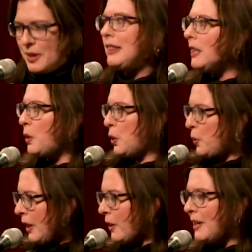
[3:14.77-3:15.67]
and the little
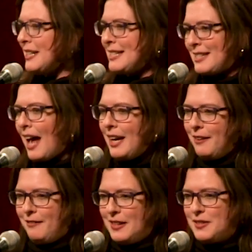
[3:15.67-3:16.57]
critter
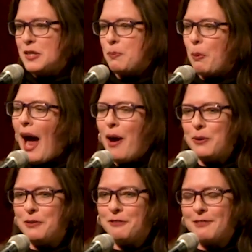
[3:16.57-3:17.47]
inside of it is this brown,